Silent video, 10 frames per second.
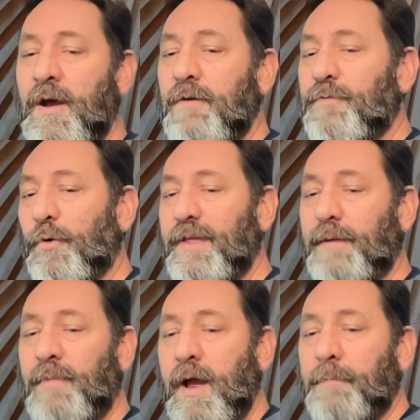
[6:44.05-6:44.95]
for
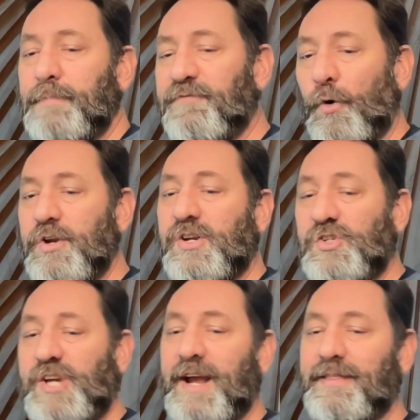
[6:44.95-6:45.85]
them before you can
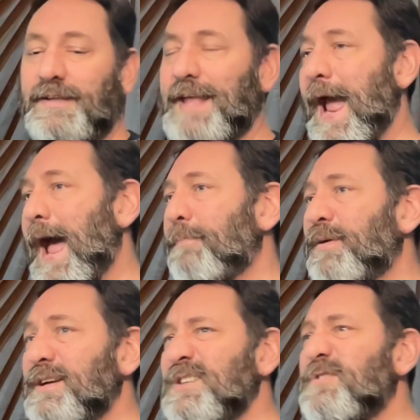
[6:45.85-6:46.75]
check that the app
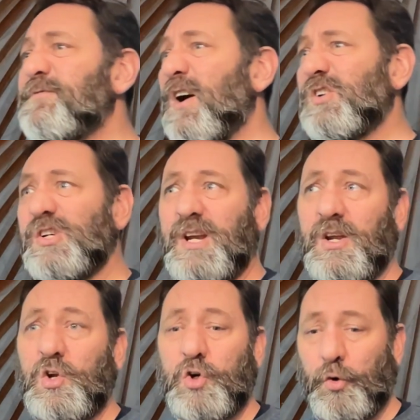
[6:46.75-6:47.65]
is
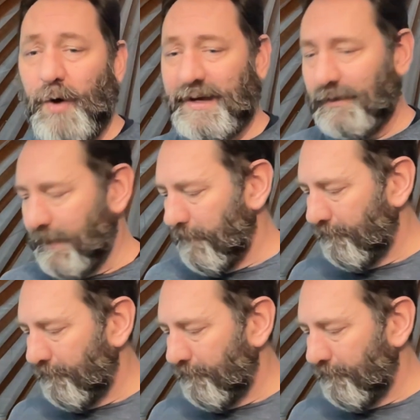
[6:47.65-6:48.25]
functioning correctly.